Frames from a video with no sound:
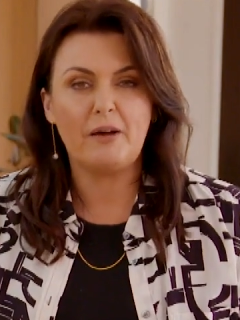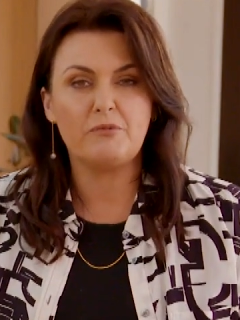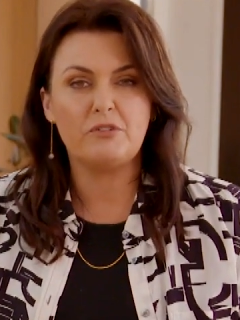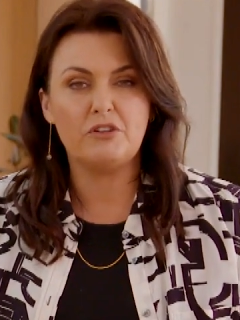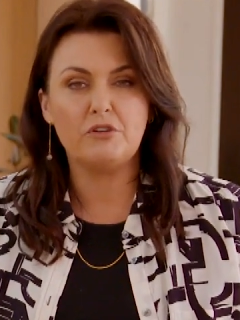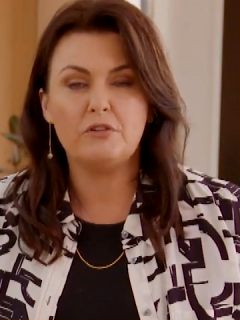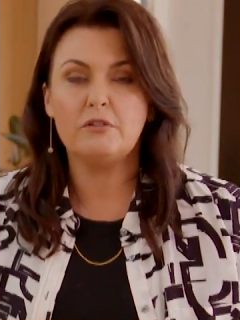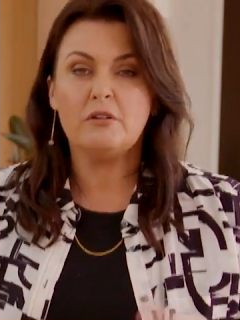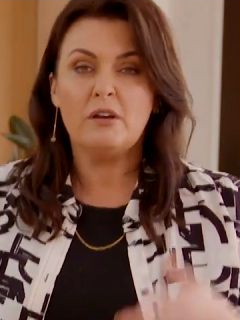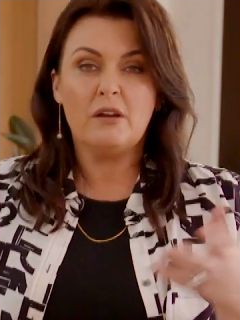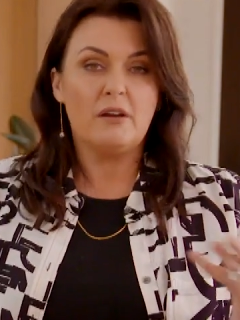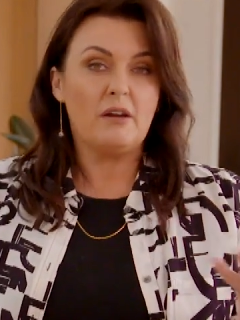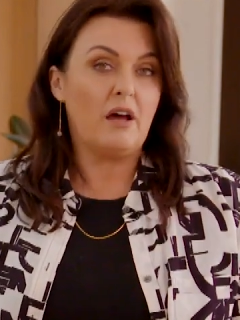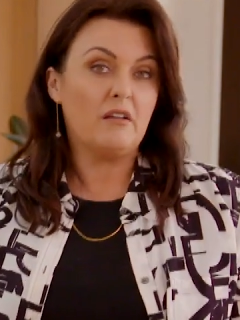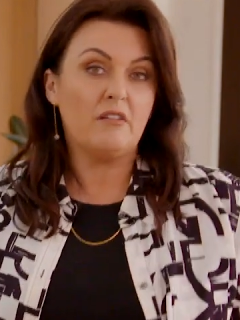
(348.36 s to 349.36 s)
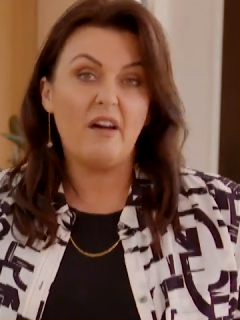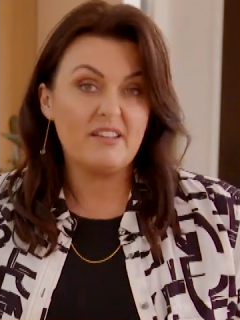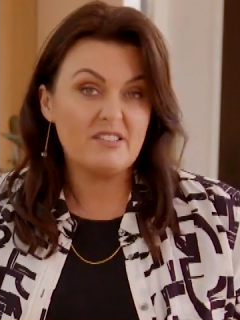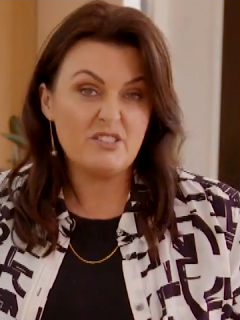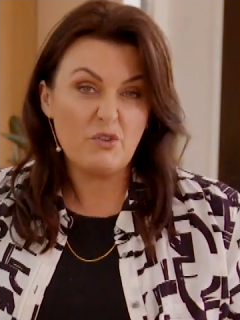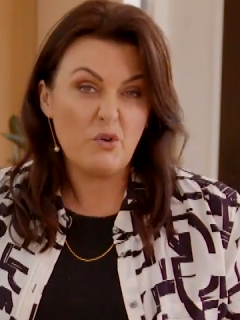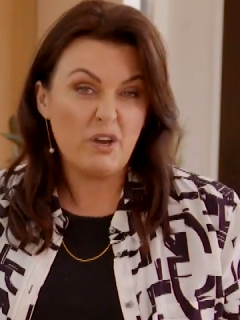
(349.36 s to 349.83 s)
up to you. A
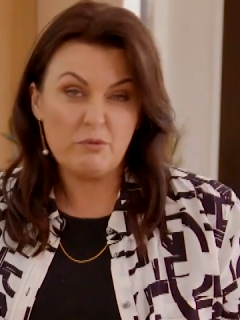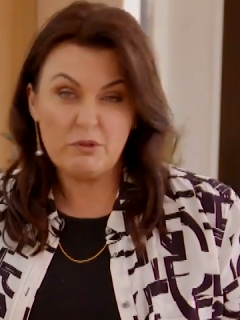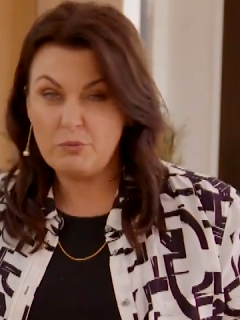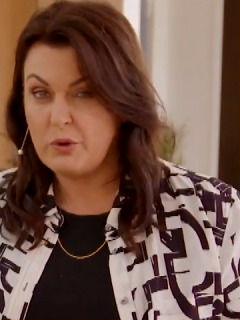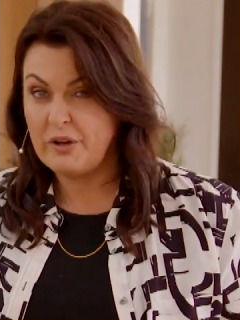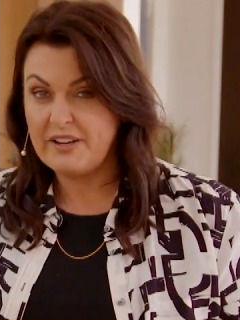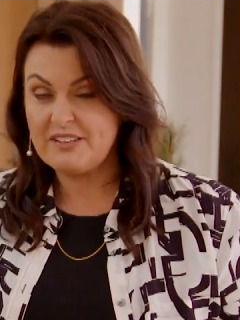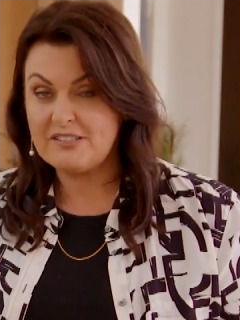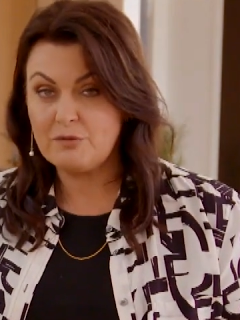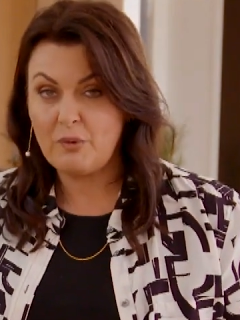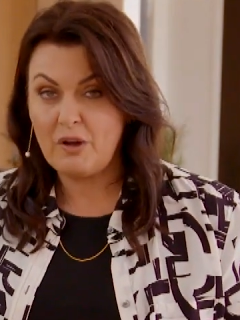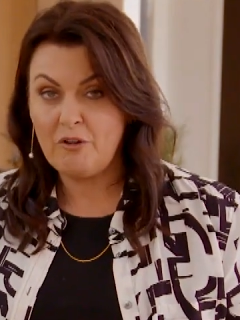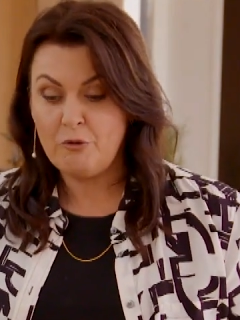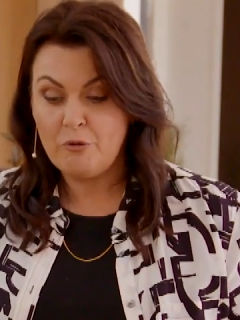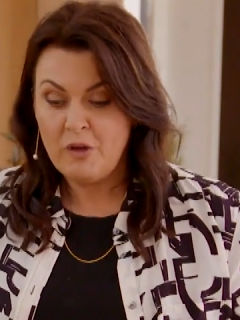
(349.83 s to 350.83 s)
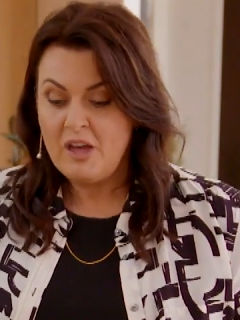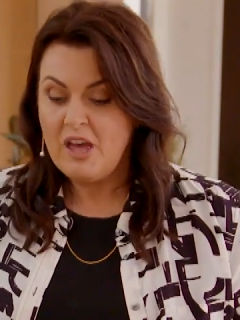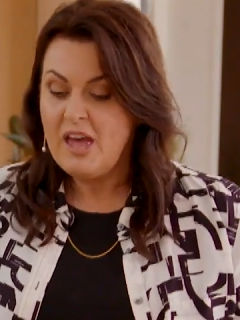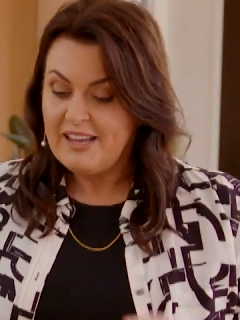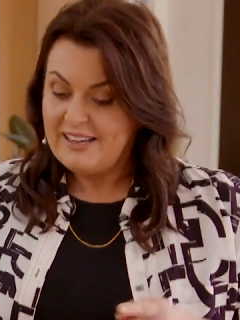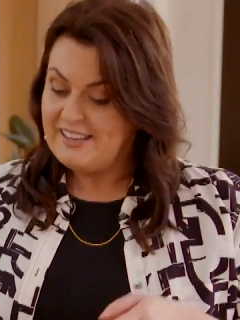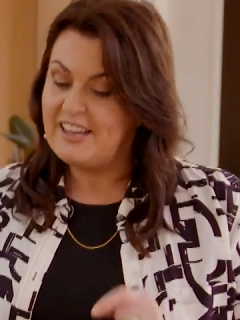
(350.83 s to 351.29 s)
light soy would work as well.
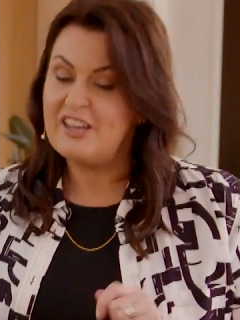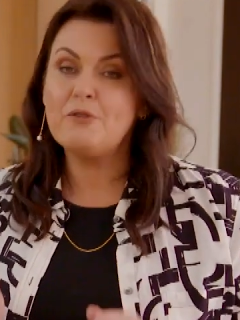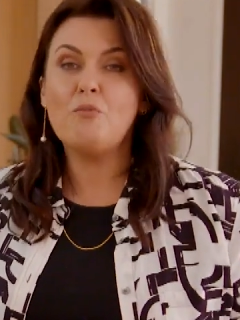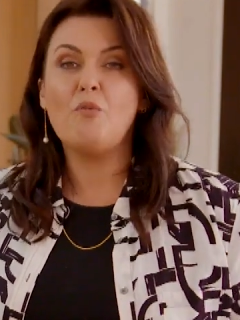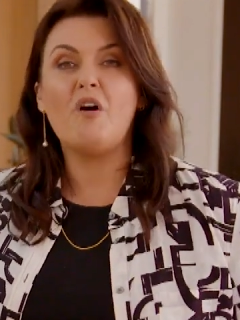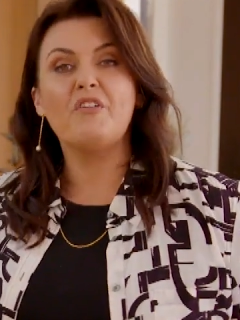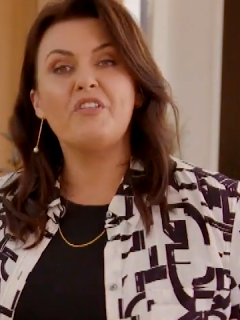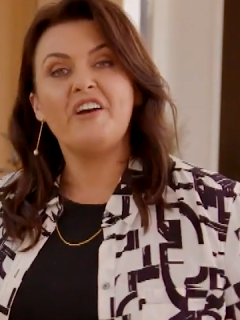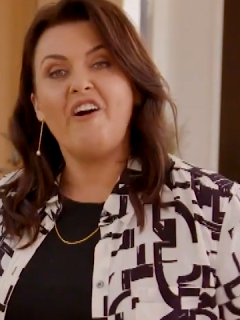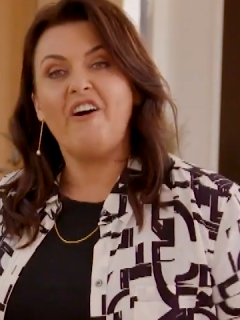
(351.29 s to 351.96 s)
Get them while they're